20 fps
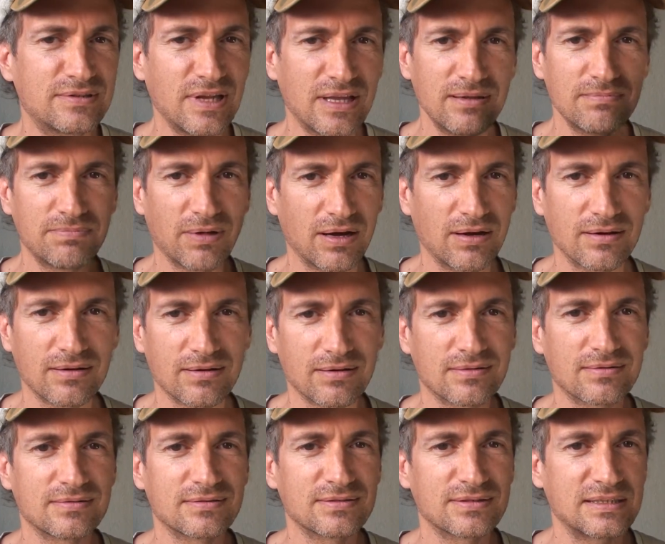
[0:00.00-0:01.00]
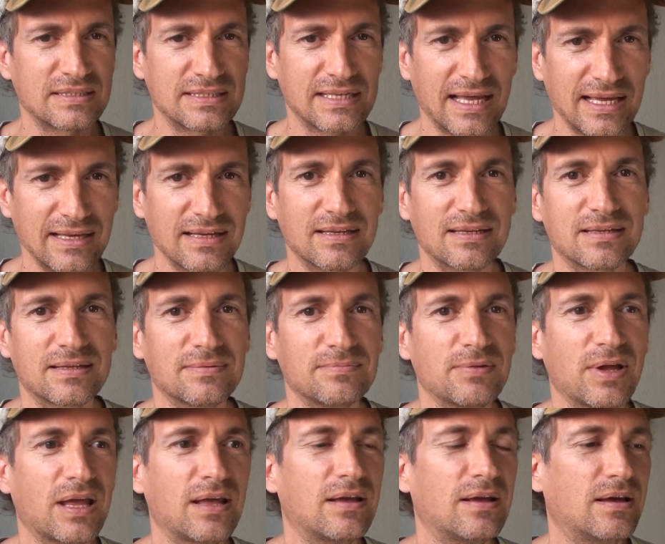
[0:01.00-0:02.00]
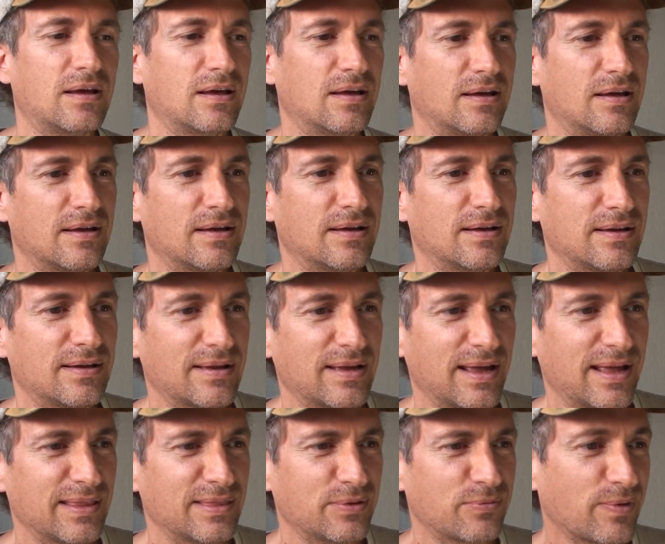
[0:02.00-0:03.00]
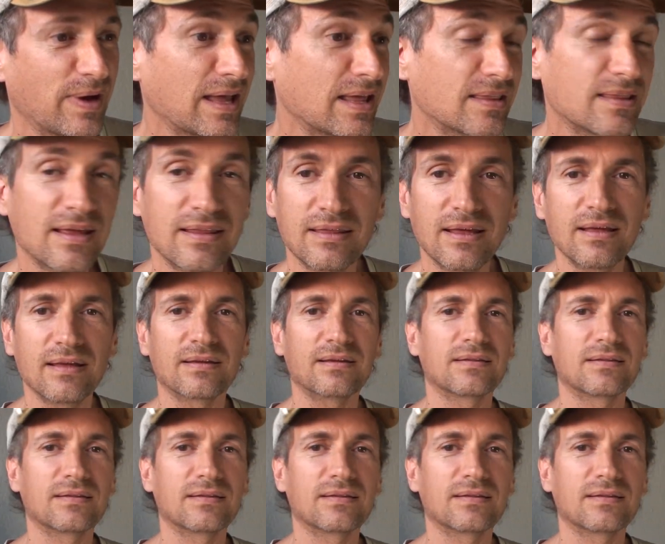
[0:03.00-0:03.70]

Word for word: debunk society and the way they think,